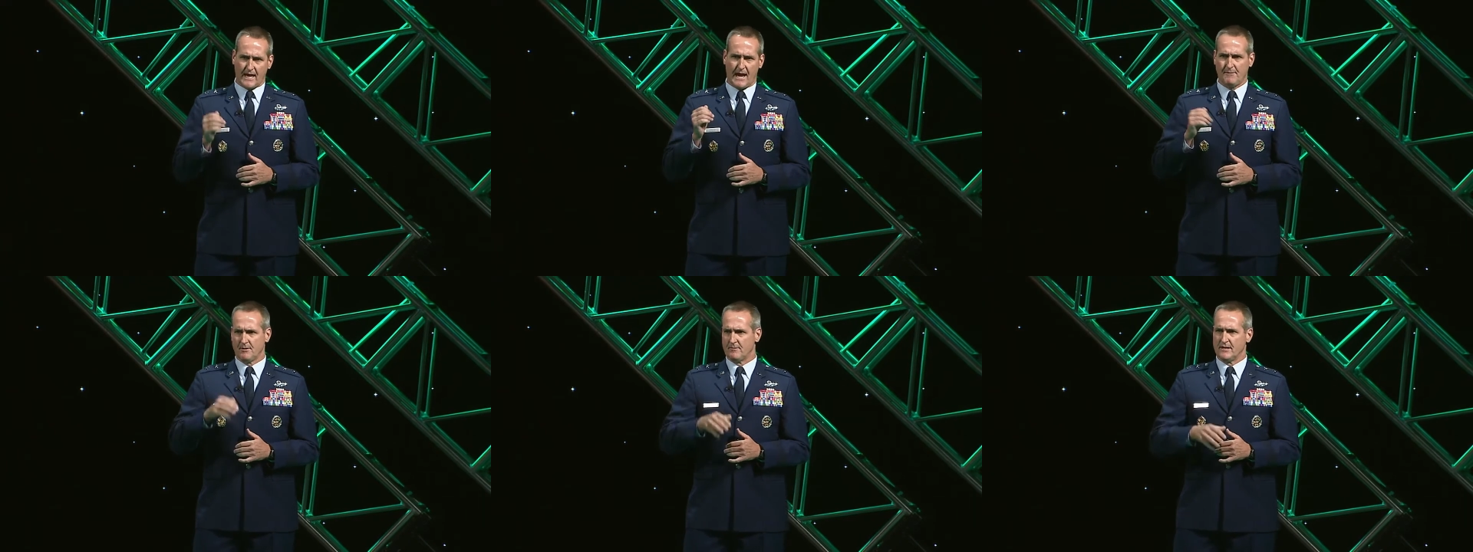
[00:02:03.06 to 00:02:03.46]

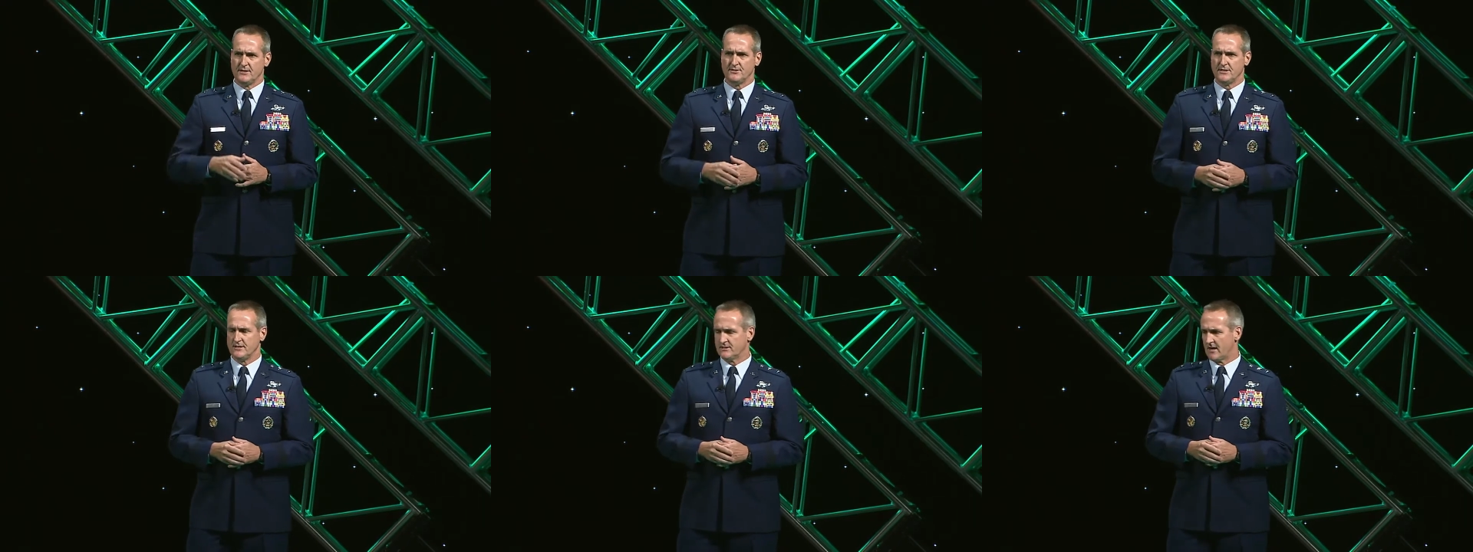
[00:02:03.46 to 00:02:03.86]
came to me
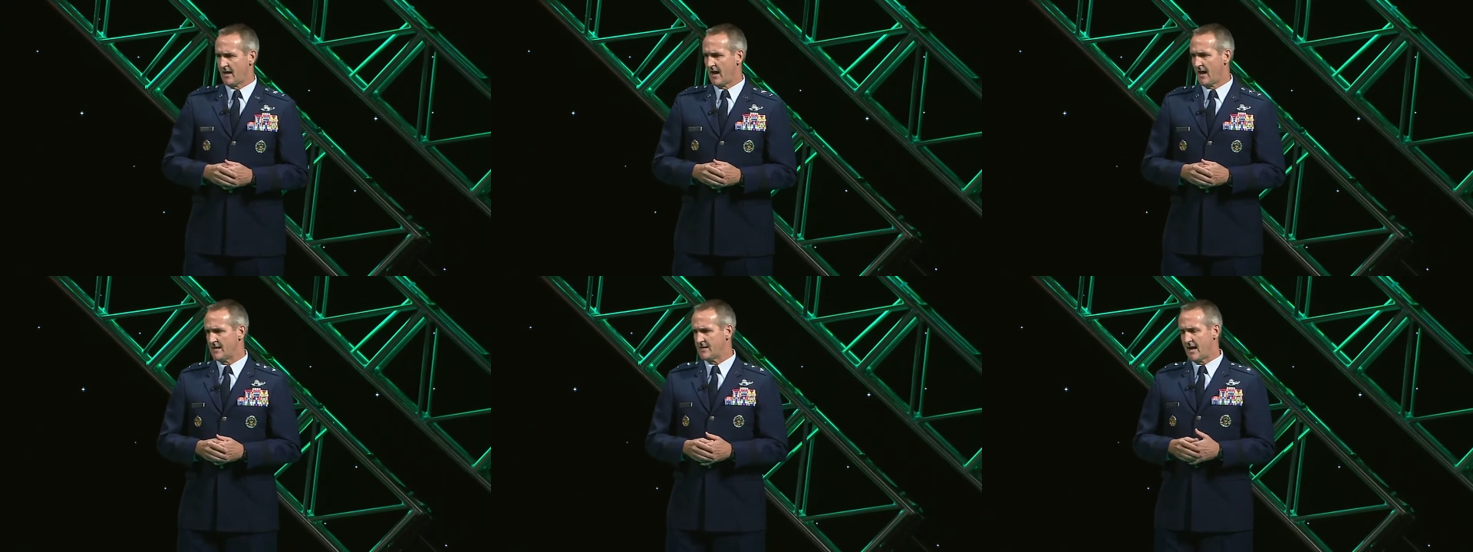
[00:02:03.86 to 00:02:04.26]
and she
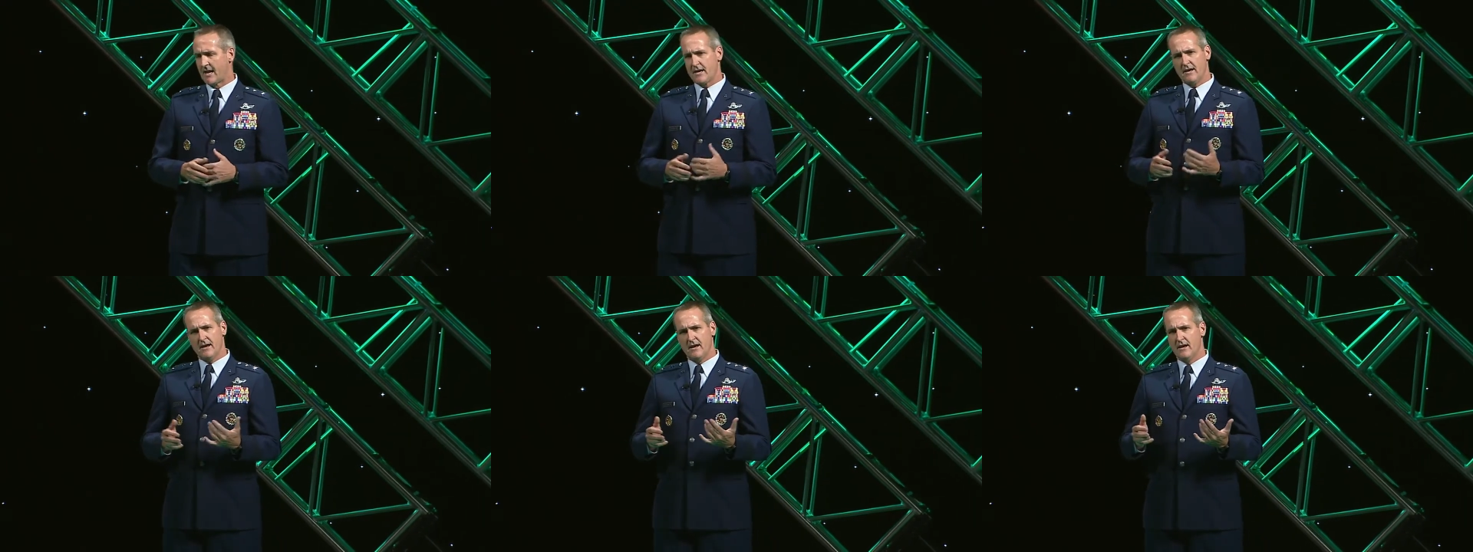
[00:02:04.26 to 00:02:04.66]
said, "Hey,
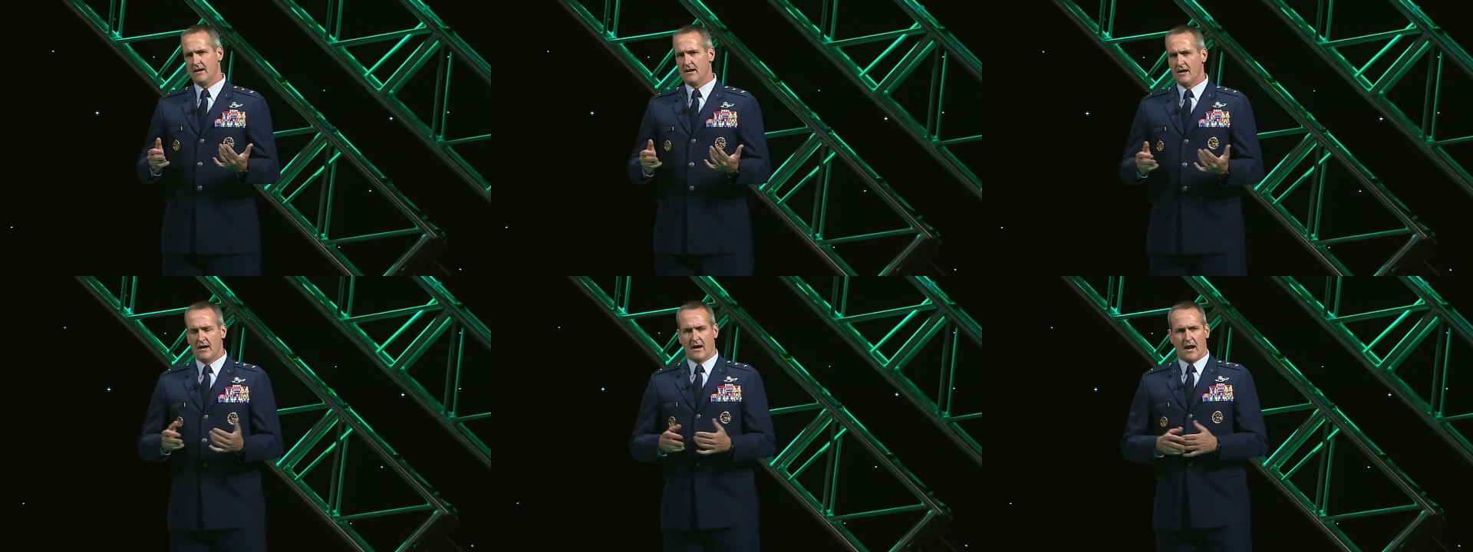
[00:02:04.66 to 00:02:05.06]
Daddy,
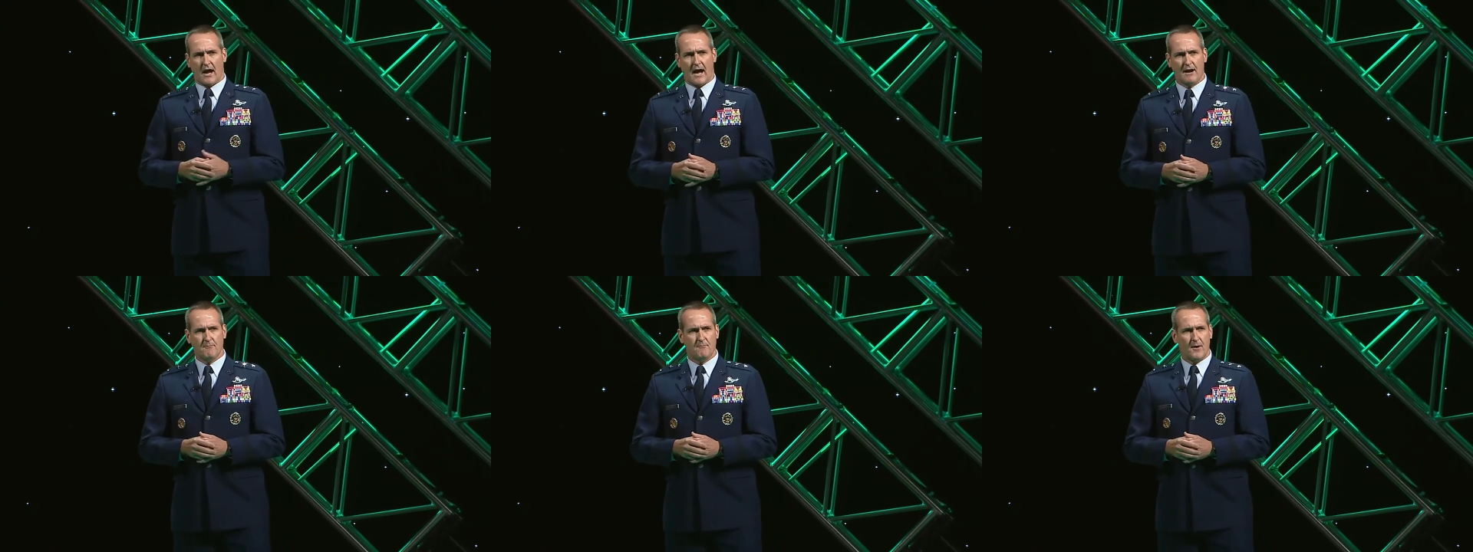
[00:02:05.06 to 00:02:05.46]
I